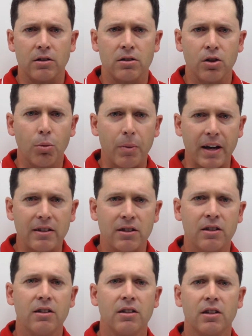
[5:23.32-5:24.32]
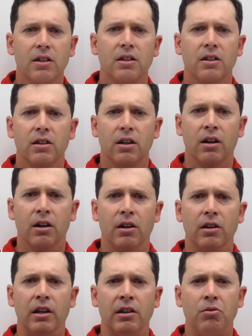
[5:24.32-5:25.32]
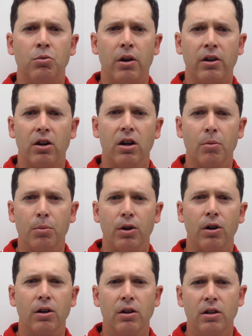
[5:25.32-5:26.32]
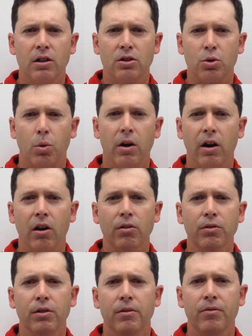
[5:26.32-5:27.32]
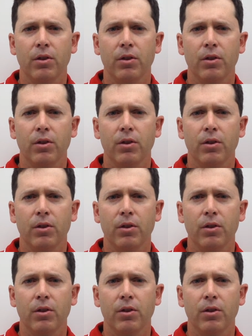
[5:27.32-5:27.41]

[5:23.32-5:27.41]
Snow Basin, runner number 12